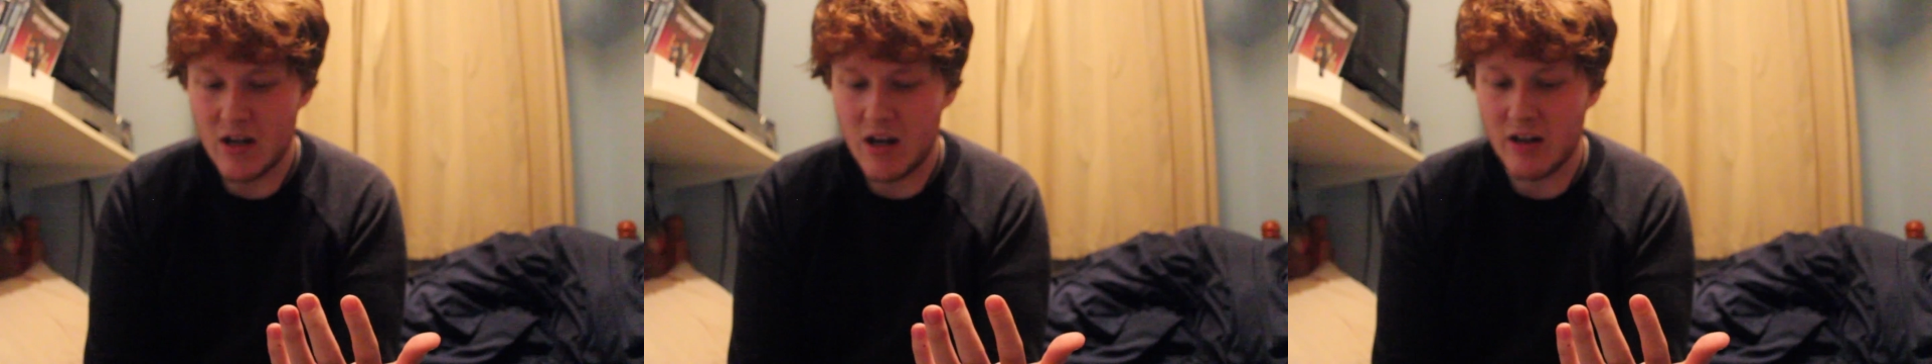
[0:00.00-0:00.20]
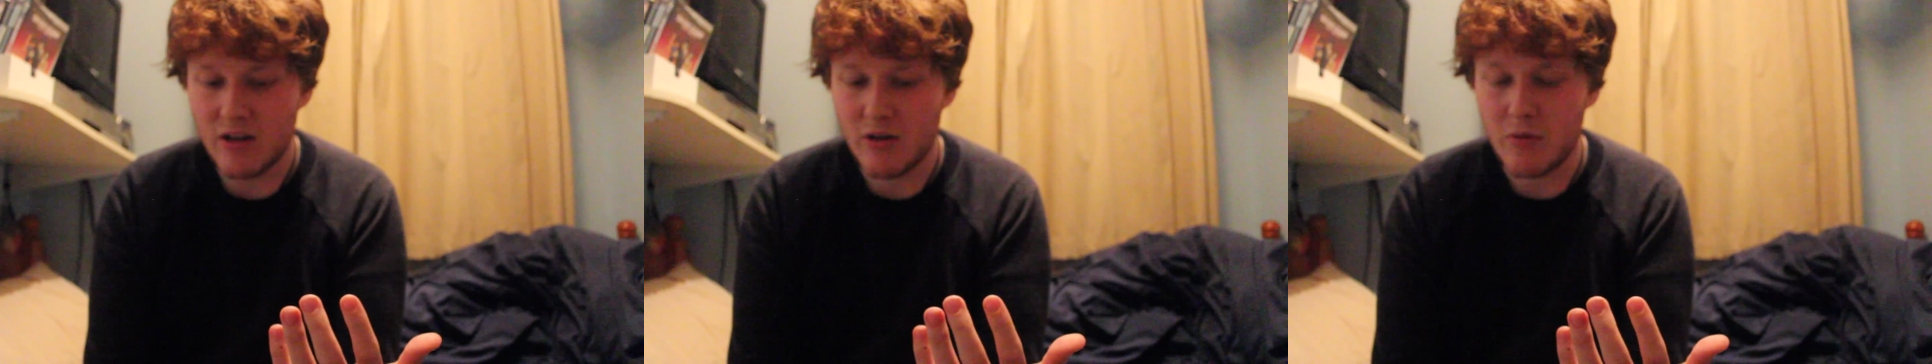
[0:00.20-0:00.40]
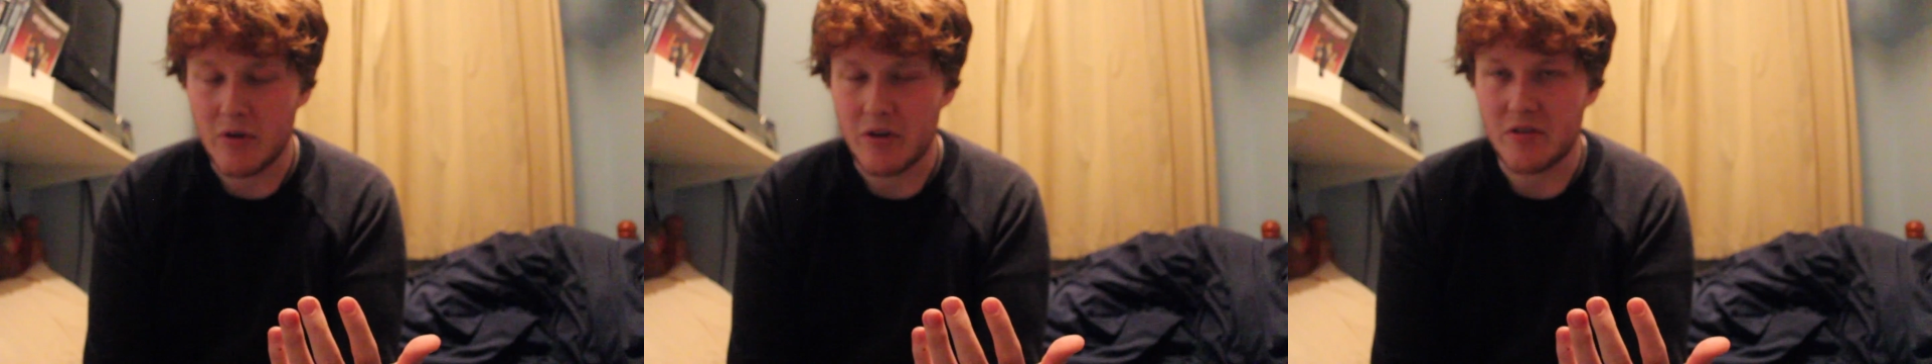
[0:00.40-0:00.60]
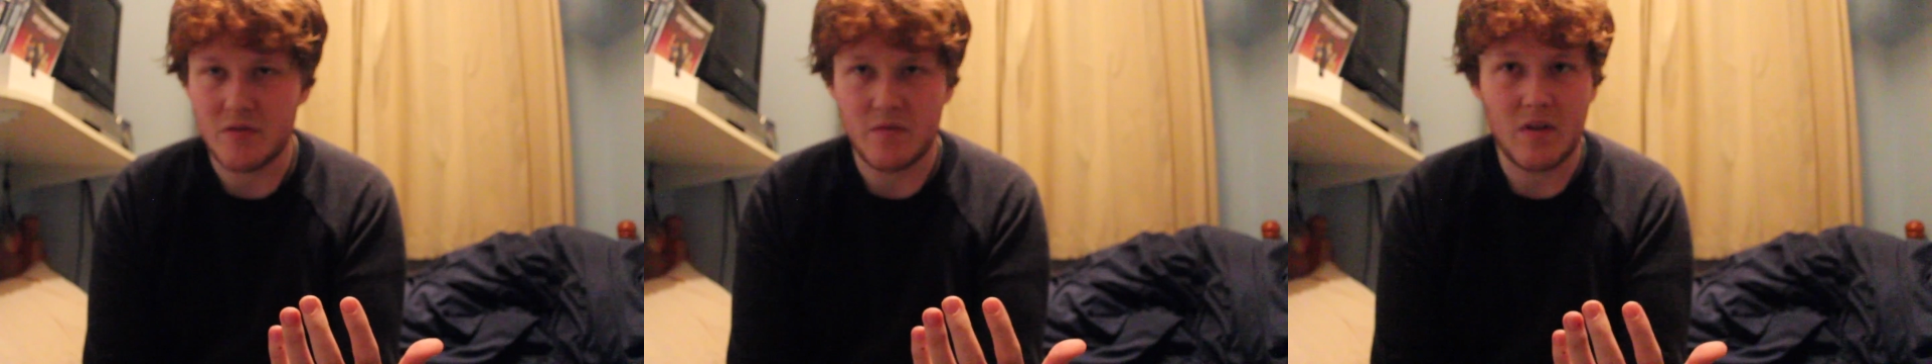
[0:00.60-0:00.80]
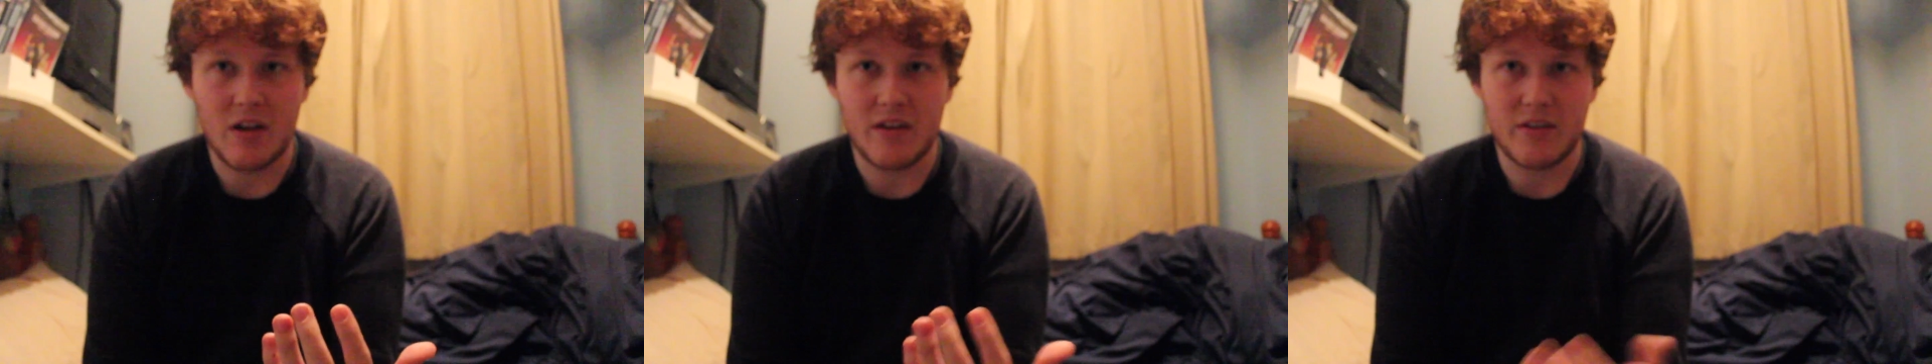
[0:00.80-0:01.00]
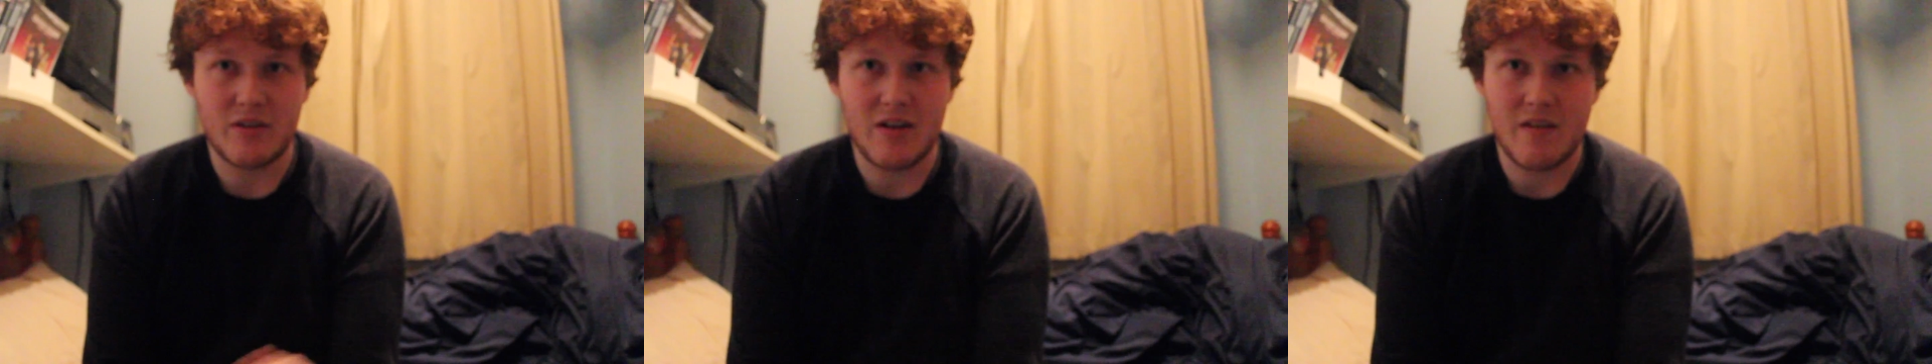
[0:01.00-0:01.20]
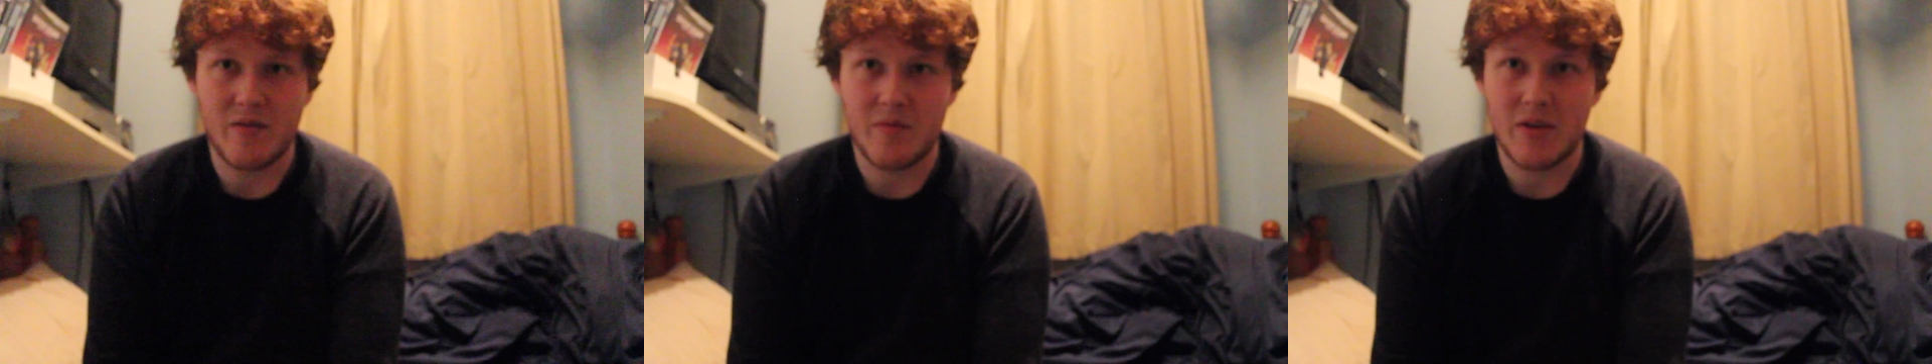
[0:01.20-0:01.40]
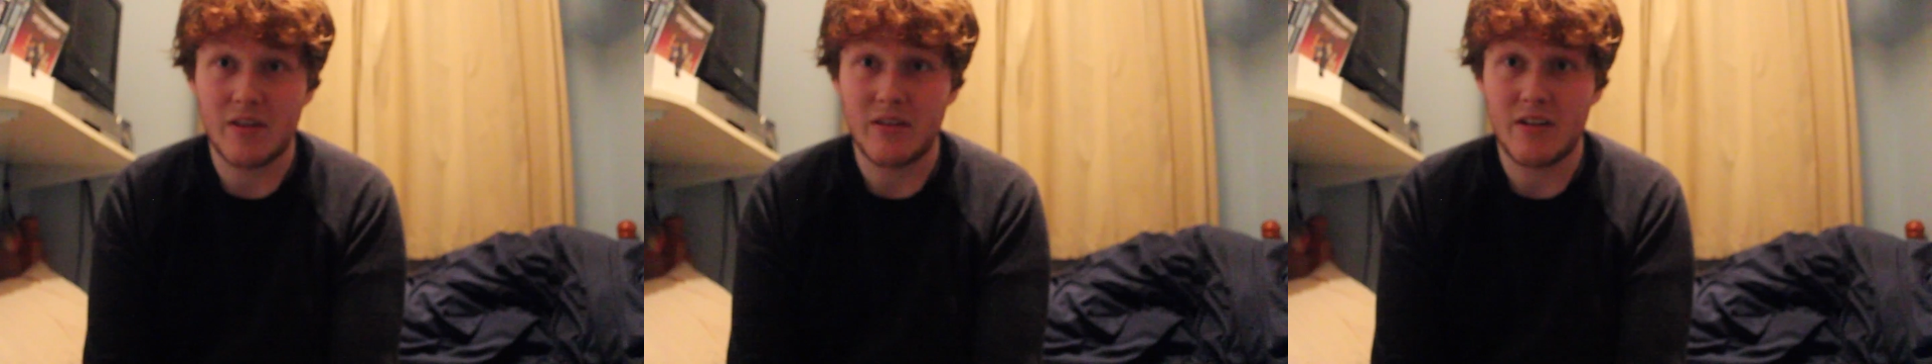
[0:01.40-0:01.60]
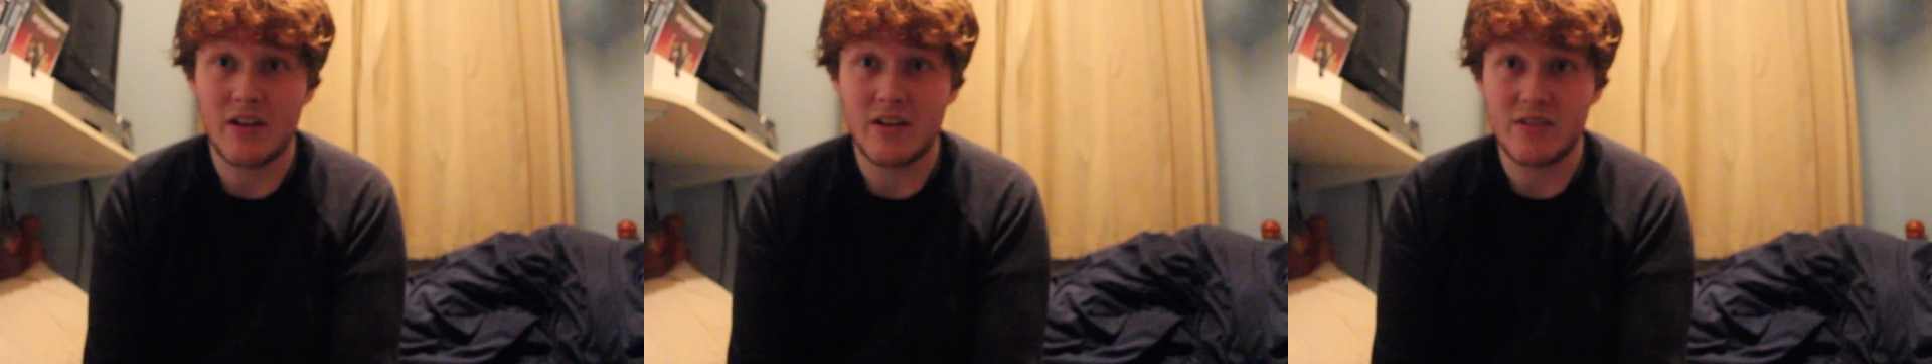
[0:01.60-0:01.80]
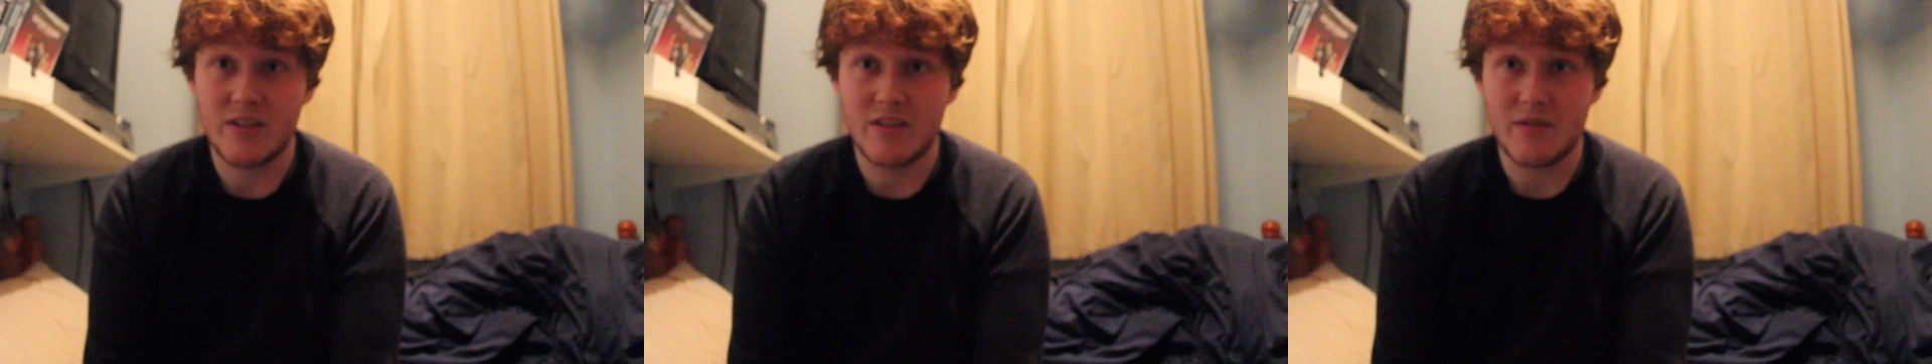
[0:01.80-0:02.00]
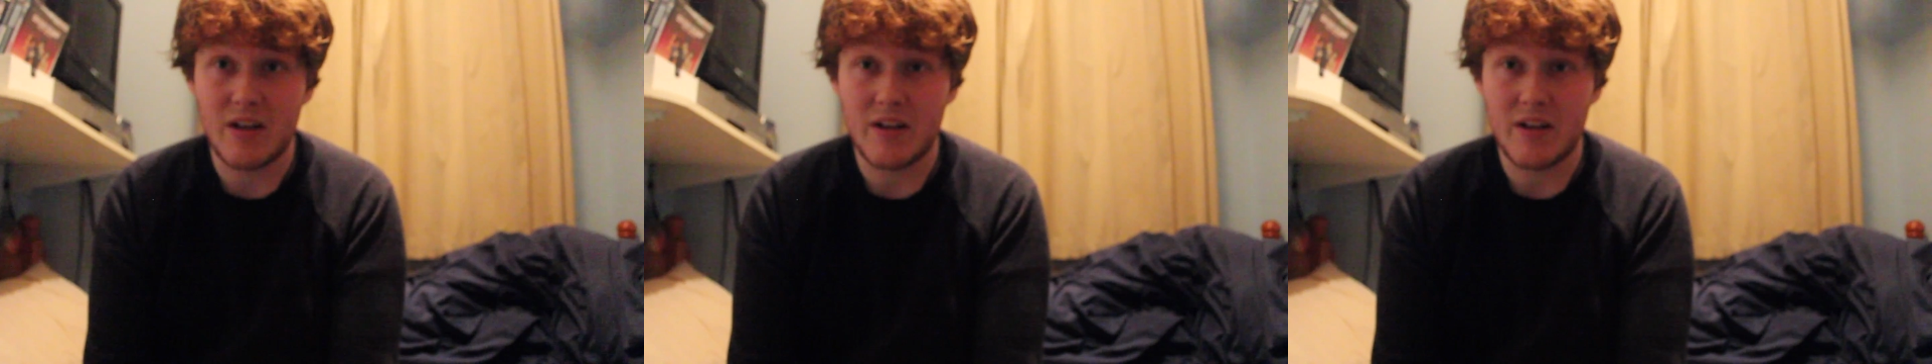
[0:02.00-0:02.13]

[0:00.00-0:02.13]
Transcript: I don't want to just rely on the travel montages.